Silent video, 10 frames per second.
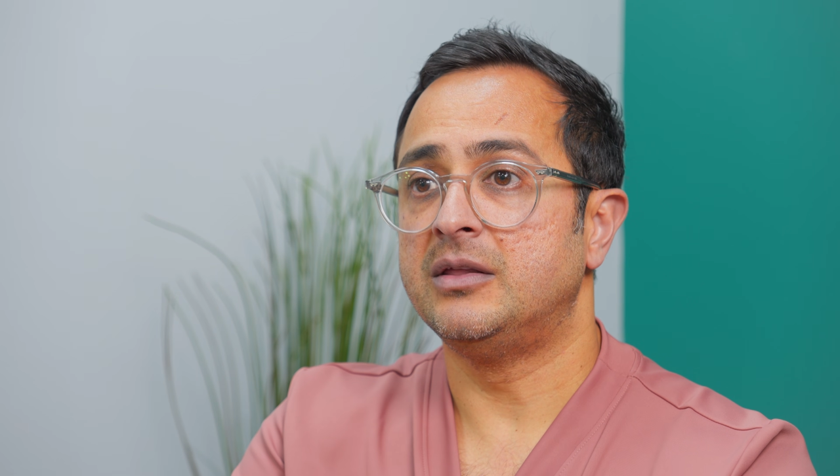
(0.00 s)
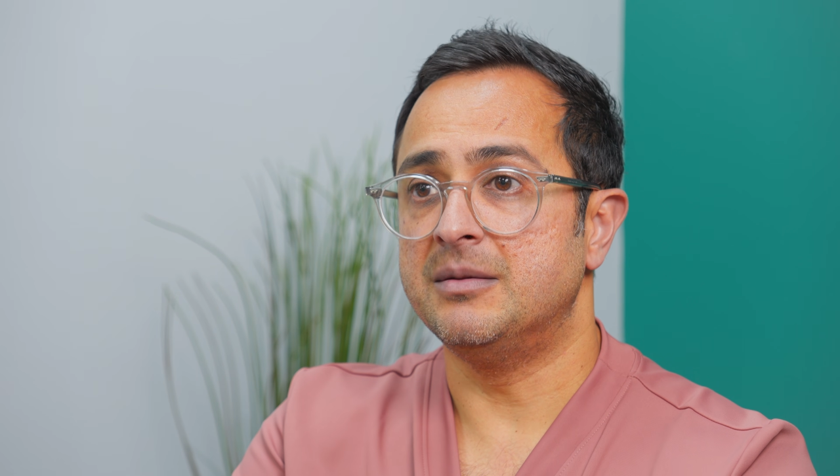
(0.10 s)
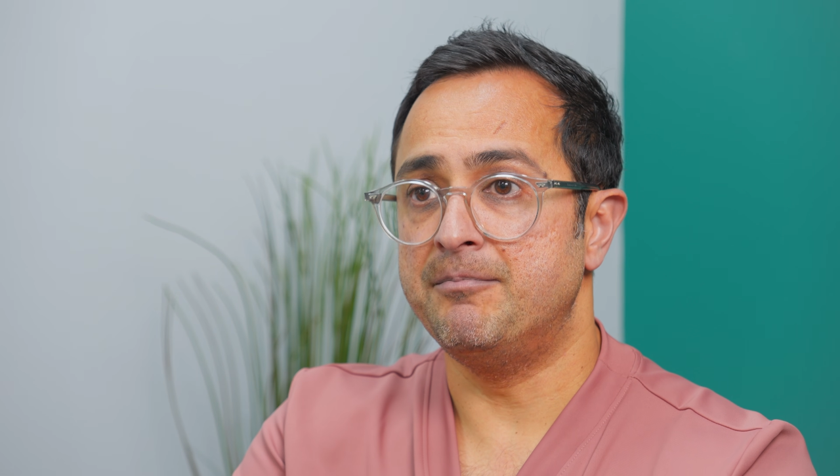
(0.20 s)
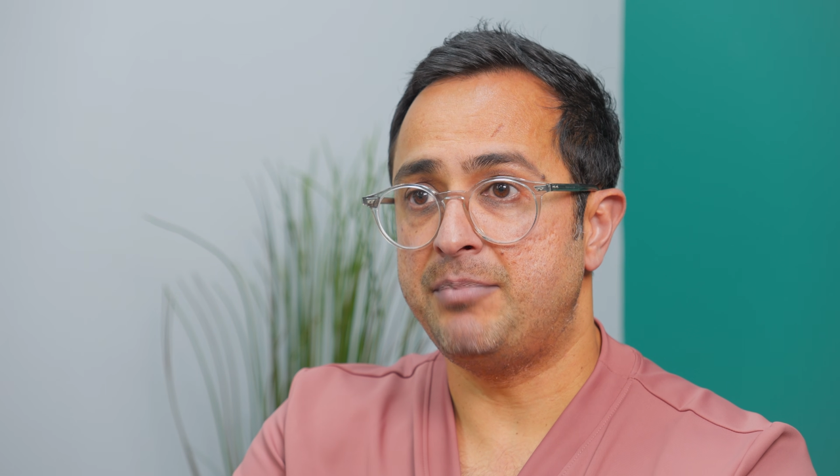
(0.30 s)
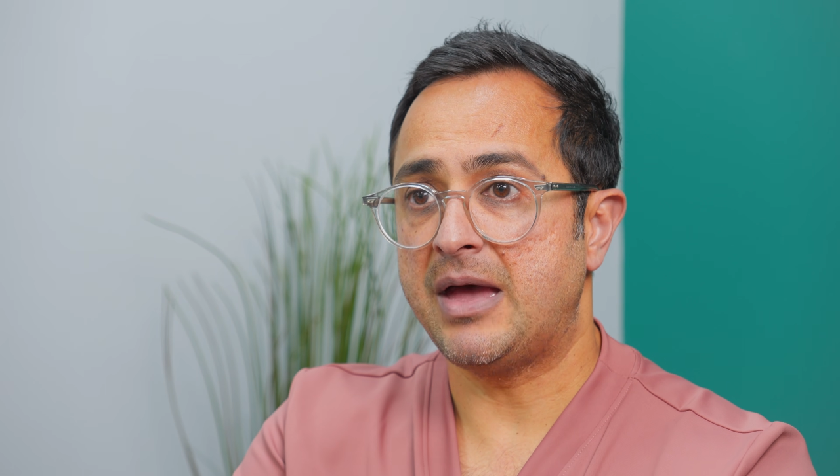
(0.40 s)
the
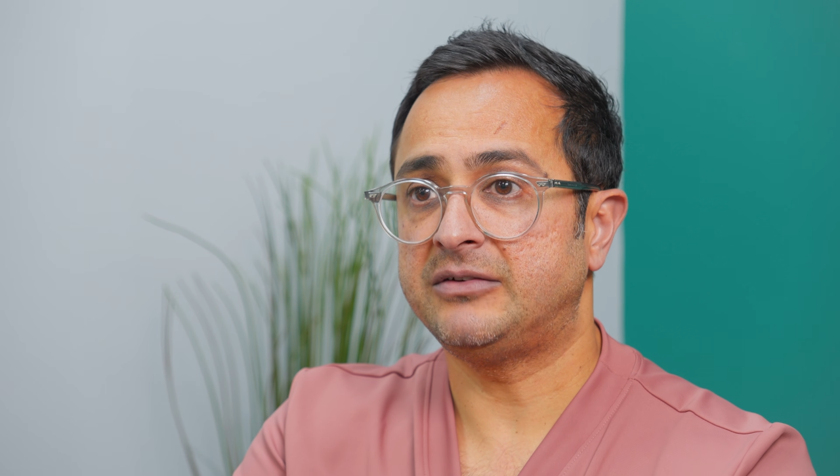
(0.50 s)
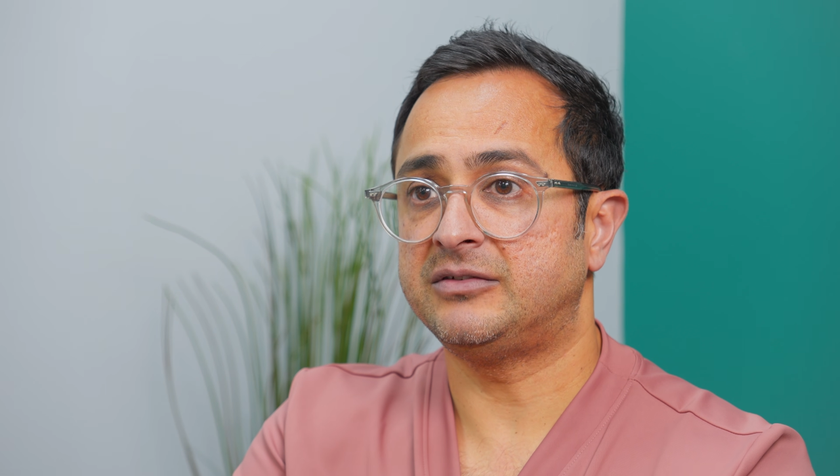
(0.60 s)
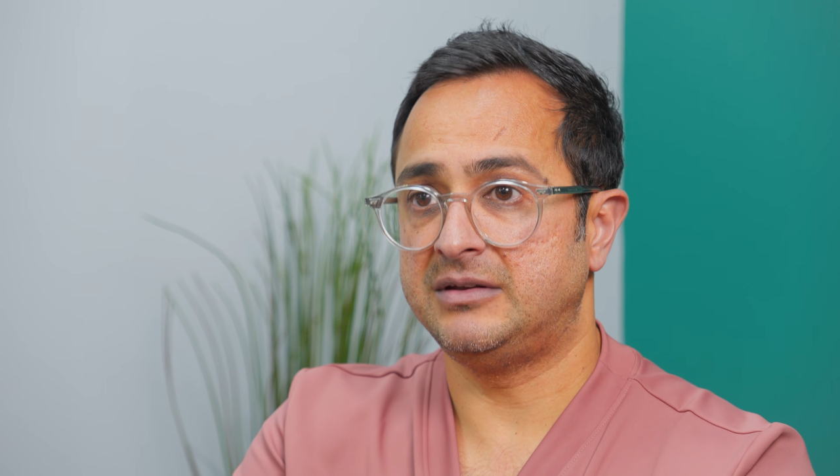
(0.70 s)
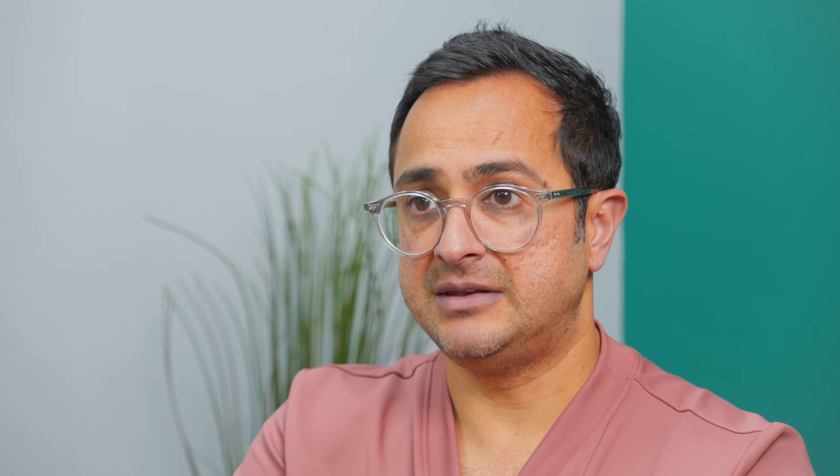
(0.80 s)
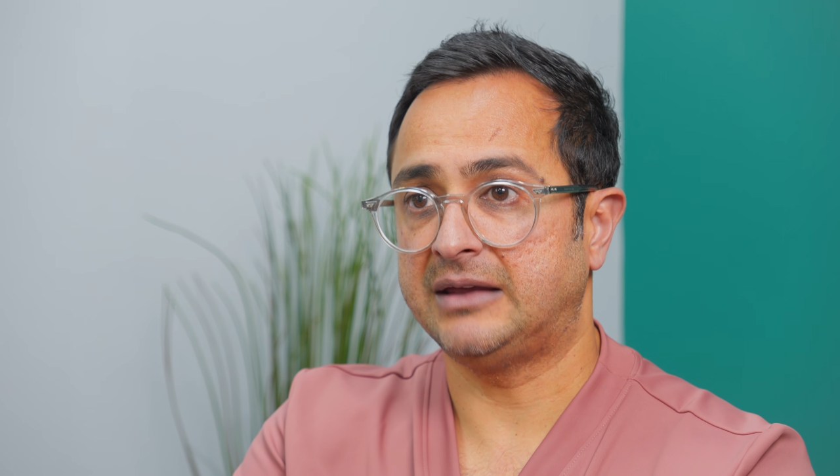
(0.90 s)
best
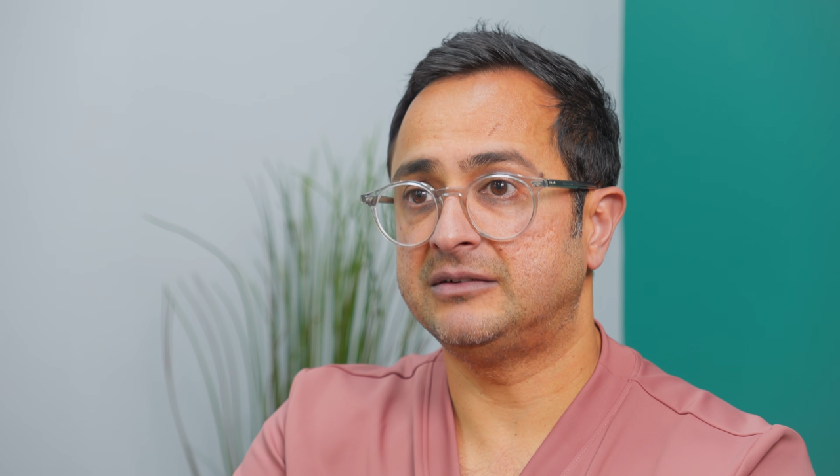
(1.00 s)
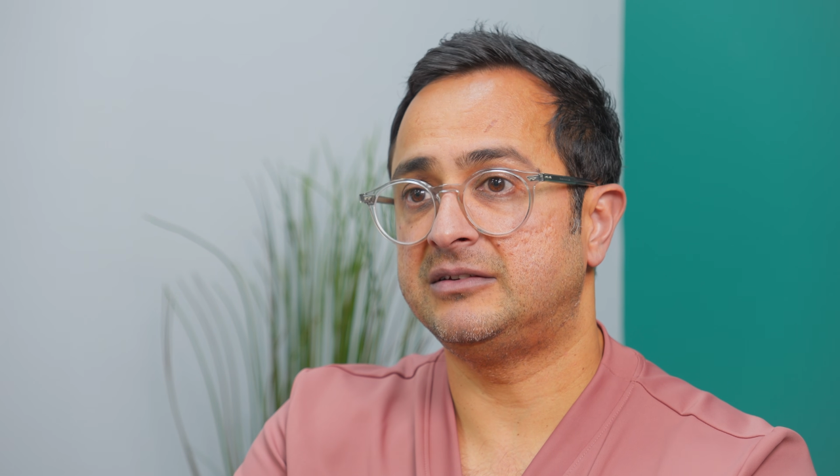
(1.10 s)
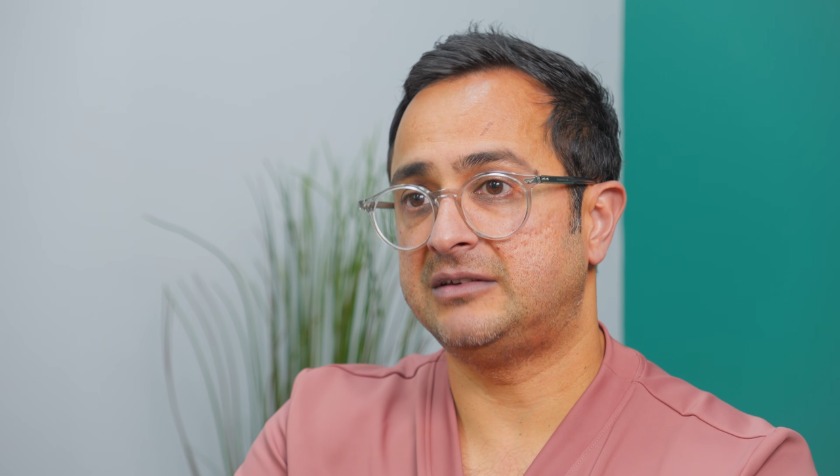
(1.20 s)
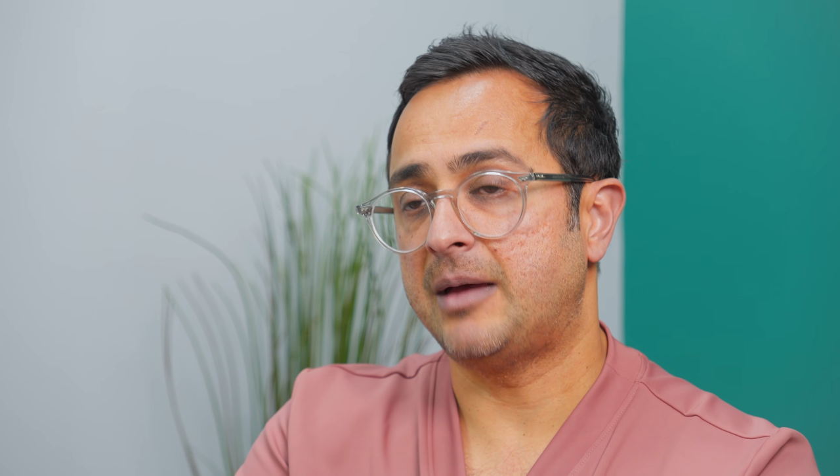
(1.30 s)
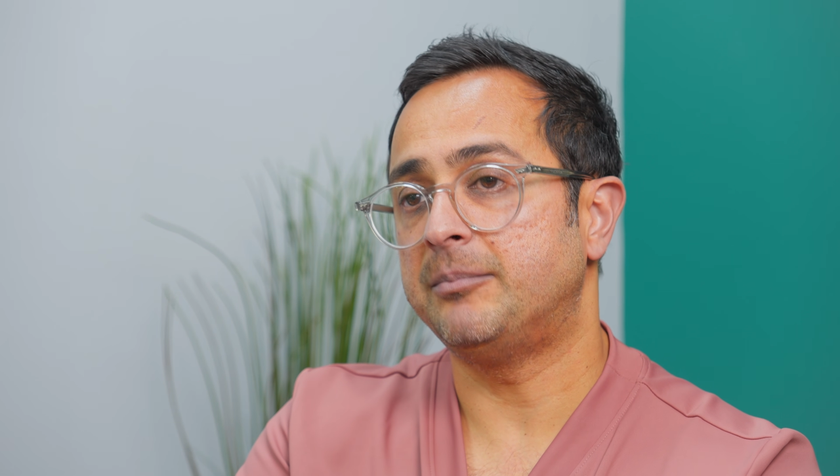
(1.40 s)
next
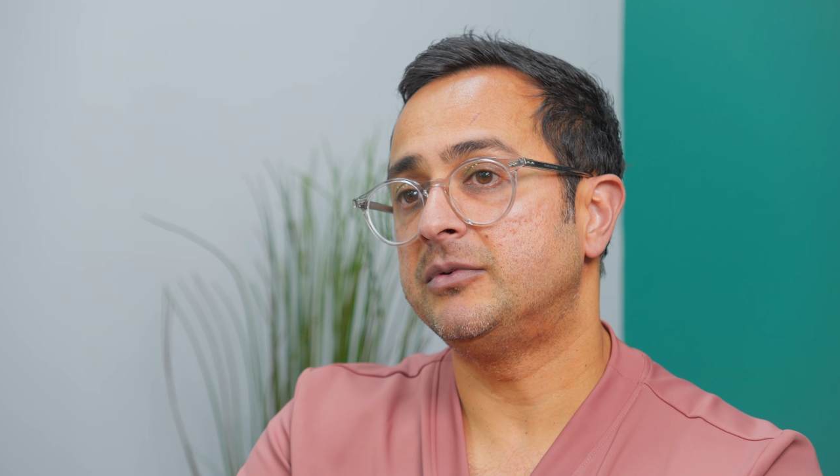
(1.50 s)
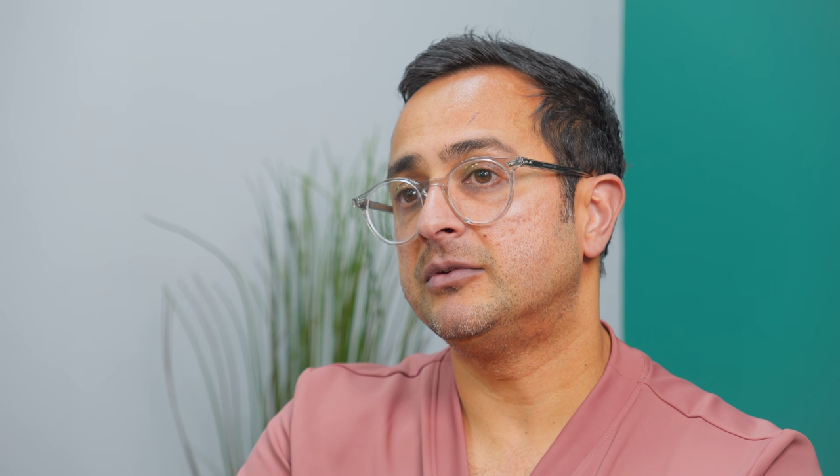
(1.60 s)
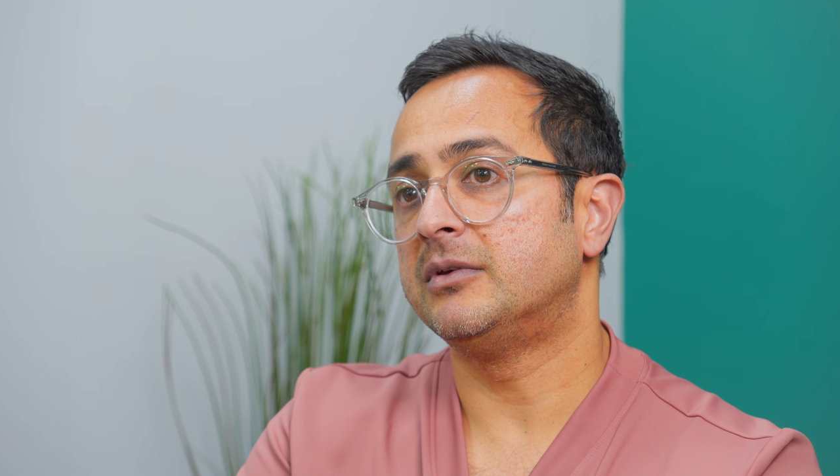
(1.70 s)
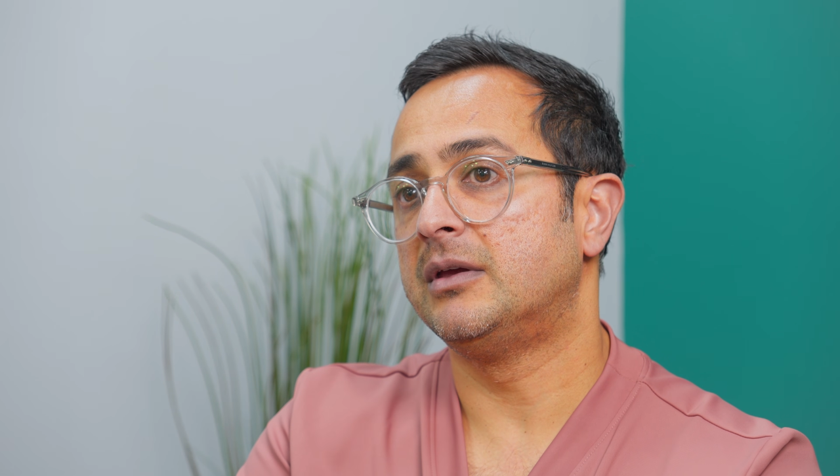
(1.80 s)
steps,